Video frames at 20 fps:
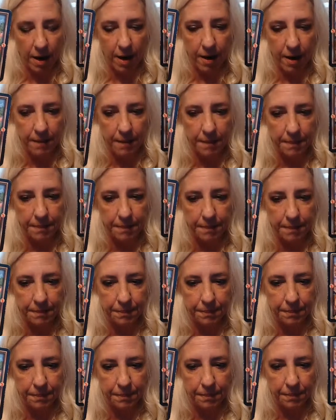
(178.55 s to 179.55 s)
Um,
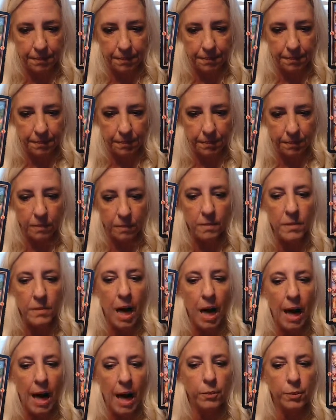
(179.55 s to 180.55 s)

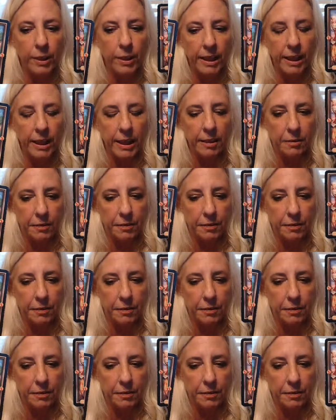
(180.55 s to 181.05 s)
I really